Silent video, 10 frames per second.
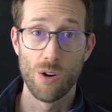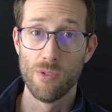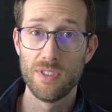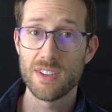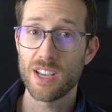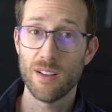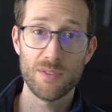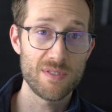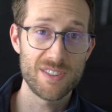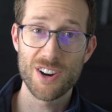Hopefully this
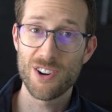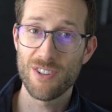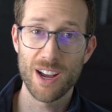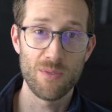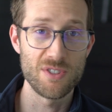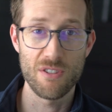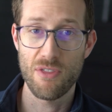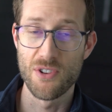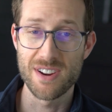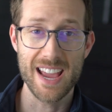helps with your uh, with your
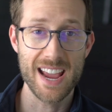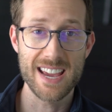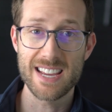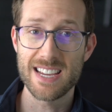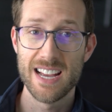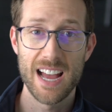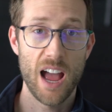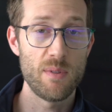thirty eighty.